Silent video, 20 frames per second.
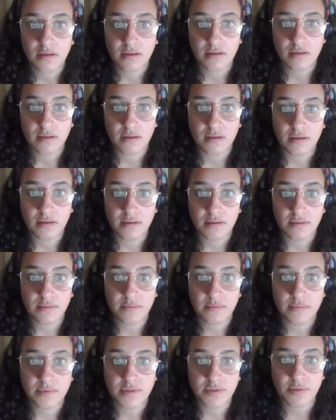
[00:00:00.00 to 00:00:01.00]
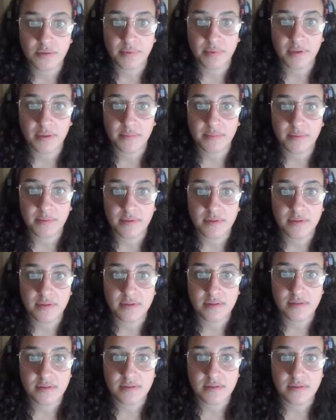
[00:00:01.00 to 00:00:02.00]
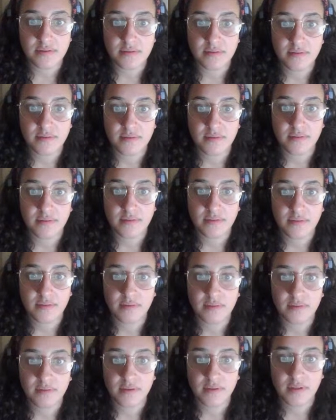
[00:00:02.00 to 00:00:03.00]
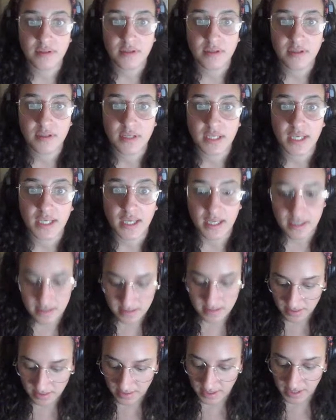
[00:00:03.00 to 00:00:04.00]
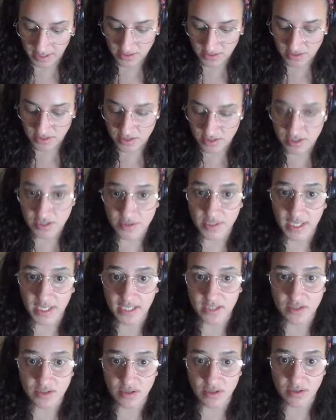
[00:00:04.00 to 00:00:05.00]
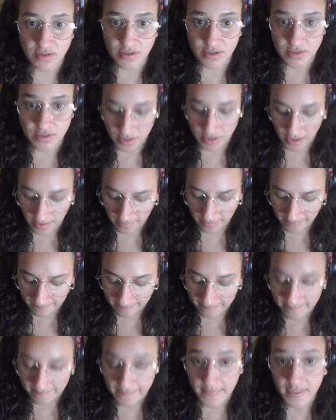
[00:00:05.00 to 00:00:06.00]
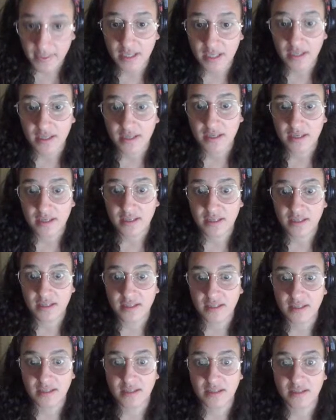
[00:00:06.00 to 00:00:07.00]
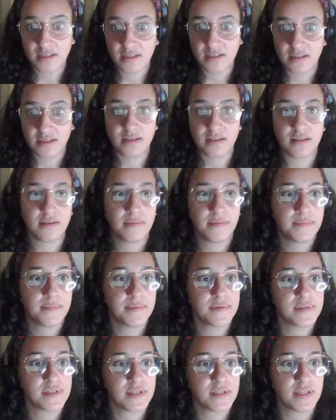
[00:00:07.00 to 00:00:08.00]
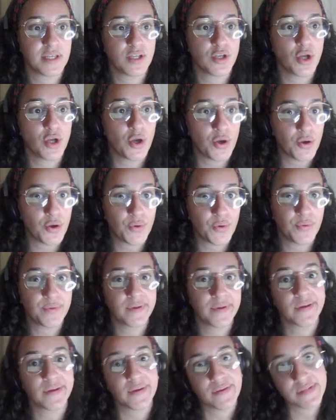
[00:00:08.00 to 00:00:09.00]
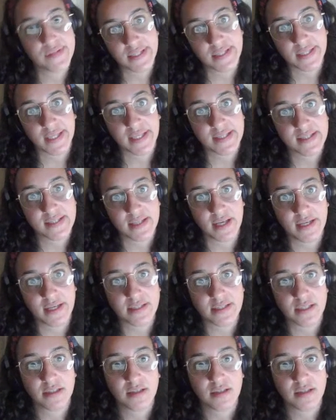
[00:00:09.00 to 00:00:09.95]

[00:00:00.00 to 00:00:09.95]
To a purpose. Okay, so I usually just do like a so they know. Go to the next slide.